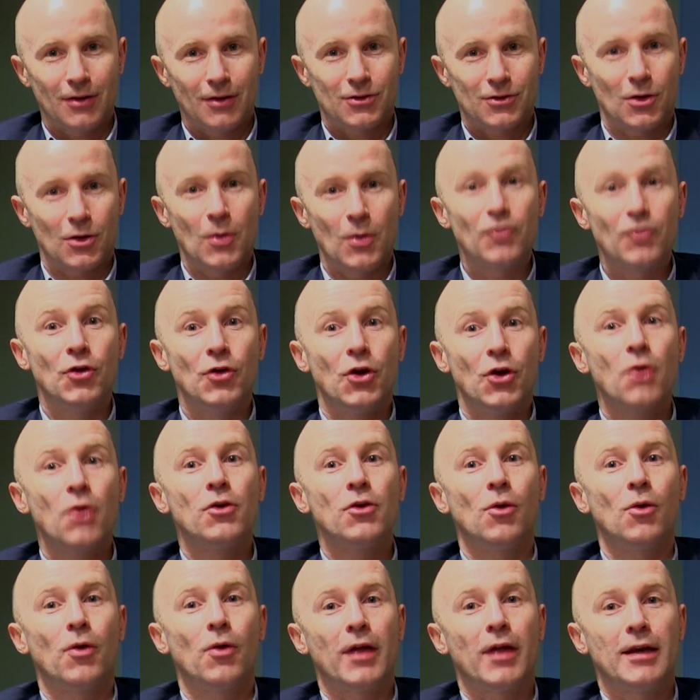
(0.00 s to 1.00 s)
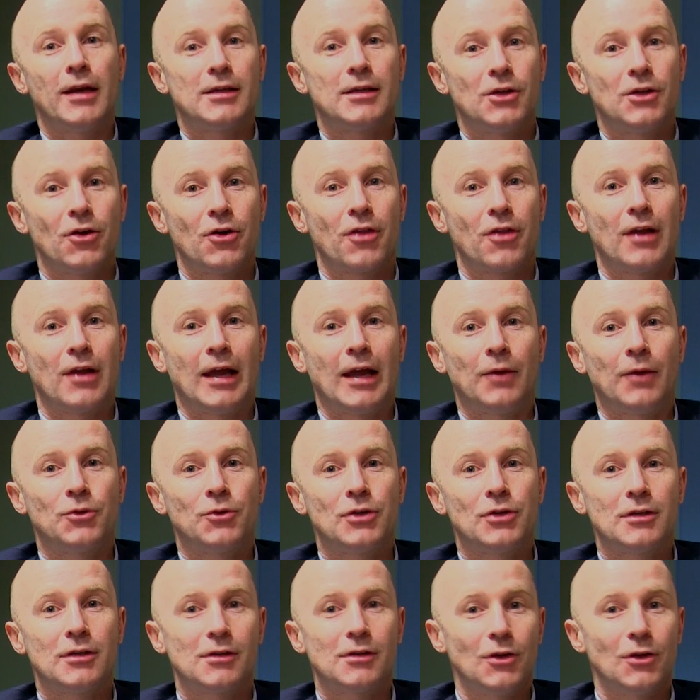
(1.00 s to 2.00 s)
So if you don't know what that is in your other
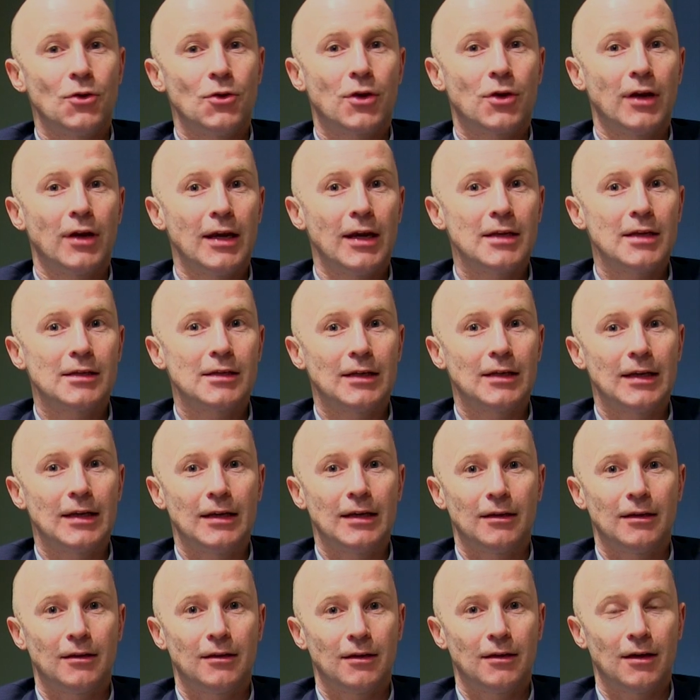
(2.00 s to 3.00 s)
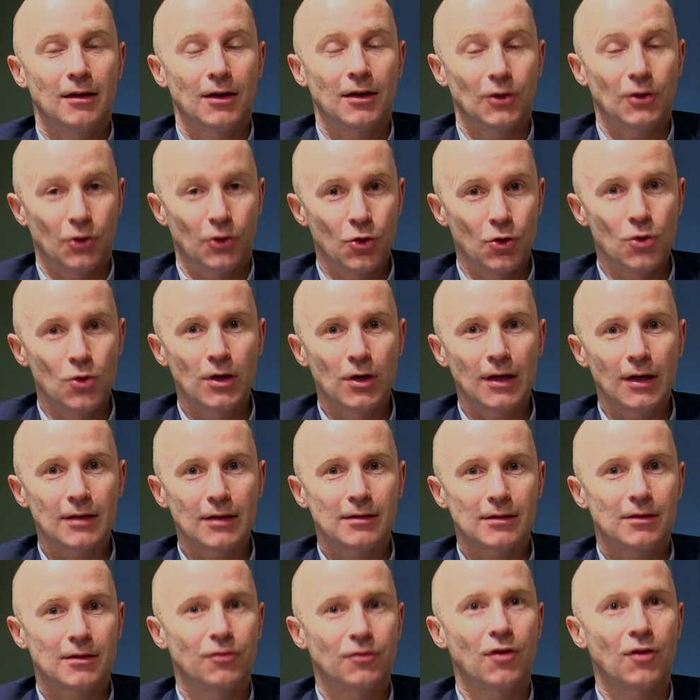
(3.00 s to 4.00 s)
languages, you can easily Google
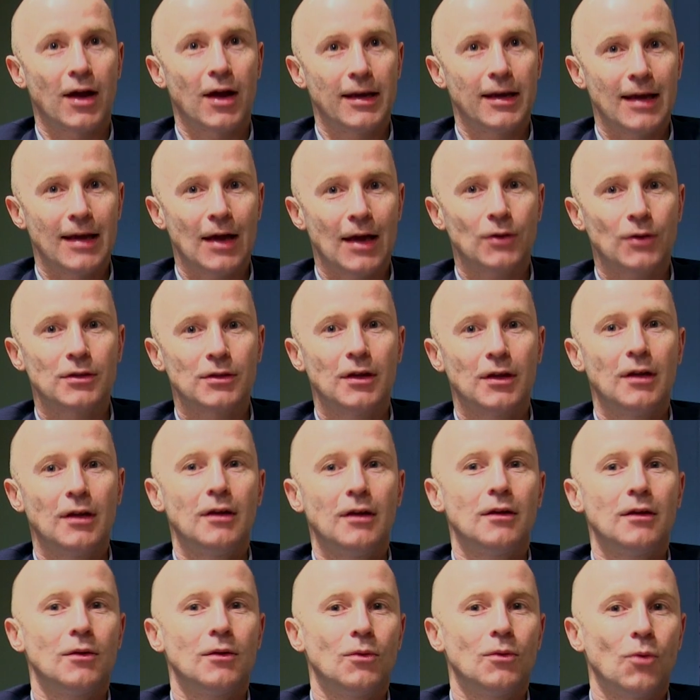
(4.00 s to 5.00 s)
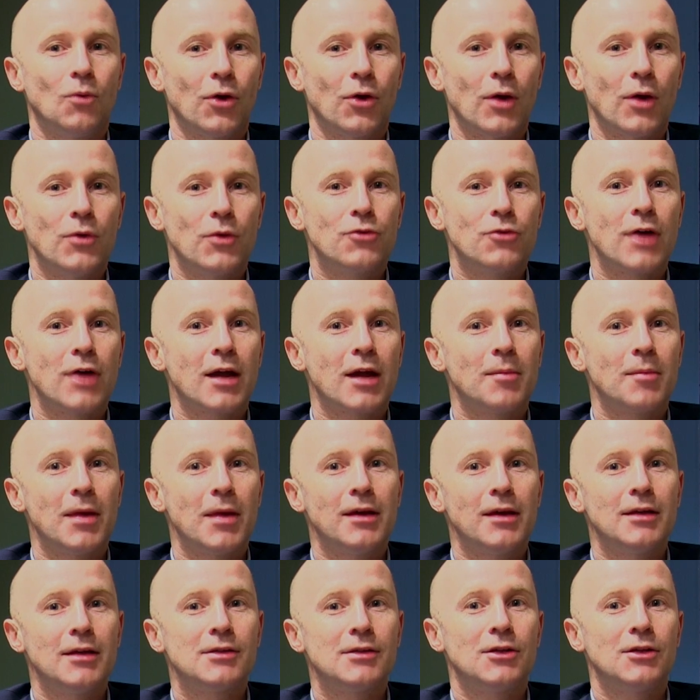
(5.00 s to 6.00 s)
it to find out. What I would
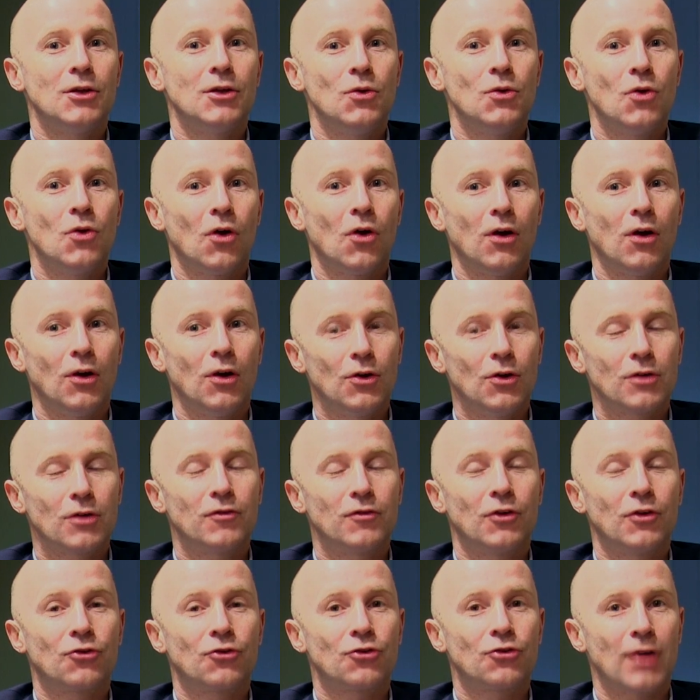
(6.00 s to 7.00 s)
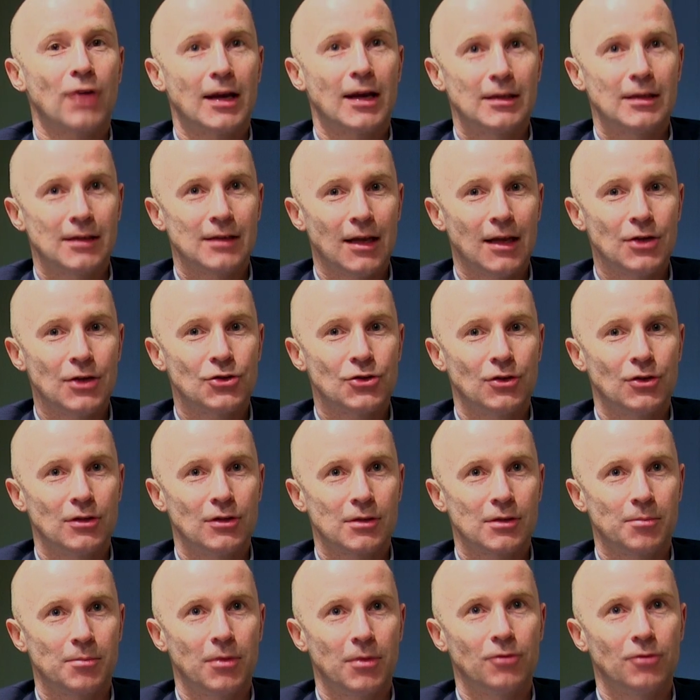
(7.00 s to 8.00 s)
recommend is that you not look for
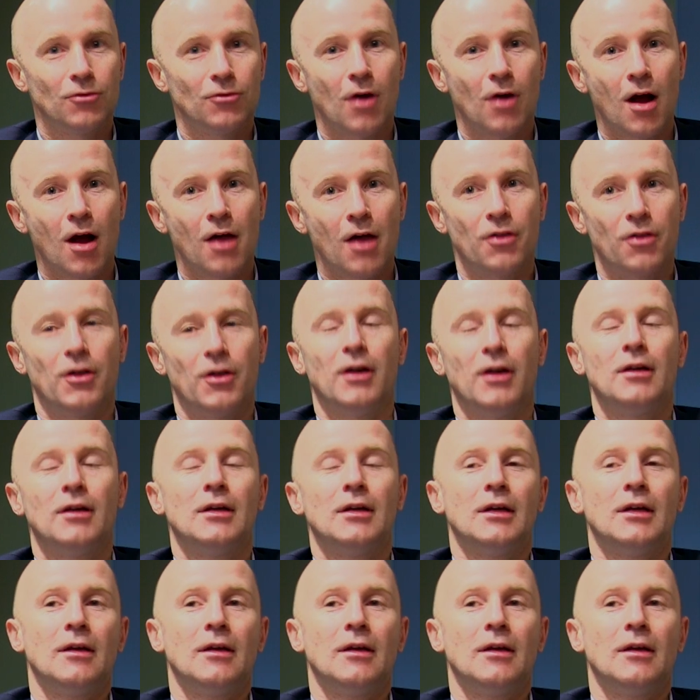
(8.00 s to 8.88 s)
translations, but rather